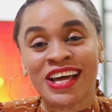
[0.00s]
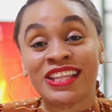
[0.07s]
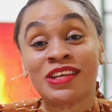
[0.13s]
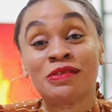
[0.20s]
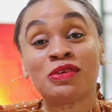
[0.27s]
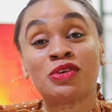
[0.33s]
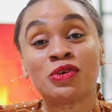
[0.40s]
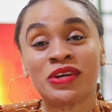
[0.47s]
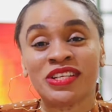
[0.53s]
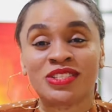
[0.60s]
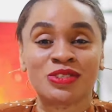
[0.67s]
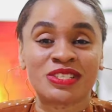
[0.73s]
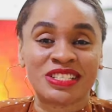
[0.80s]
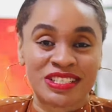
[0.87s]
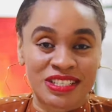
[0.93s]
Then we go
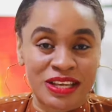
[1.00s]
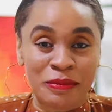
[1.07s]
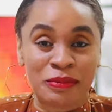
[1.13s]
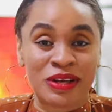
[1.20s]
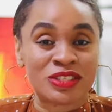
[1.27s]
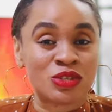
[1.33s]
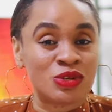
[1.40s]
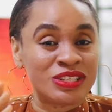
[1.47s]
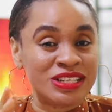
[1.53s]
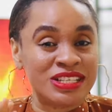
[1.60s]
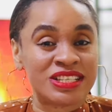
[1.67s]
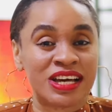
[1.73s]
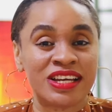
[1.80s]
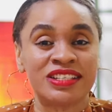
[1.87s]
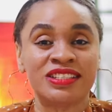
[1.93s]
into December. So
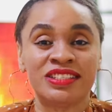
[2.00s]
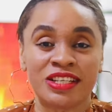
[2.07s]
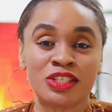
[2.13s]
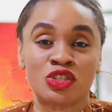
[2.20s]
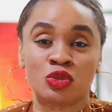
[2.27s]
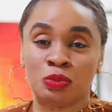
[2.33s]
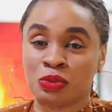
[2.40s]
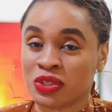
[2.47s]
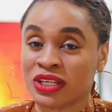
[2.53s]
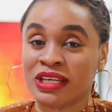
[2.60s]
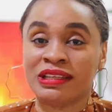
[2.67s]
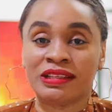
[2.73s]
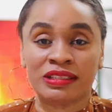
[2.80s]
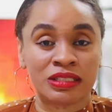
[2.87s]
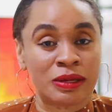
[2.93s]
these are the days to book
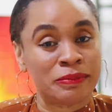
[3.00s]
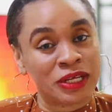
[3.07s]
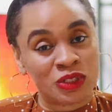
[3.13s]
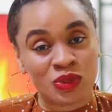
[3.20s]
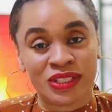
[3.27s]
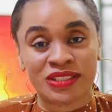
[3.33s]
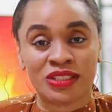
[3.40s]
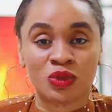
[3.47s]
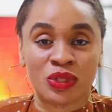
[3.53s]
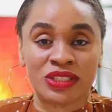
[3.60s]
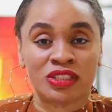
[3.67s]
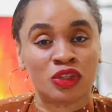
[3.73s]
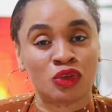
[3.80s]
in December 2023.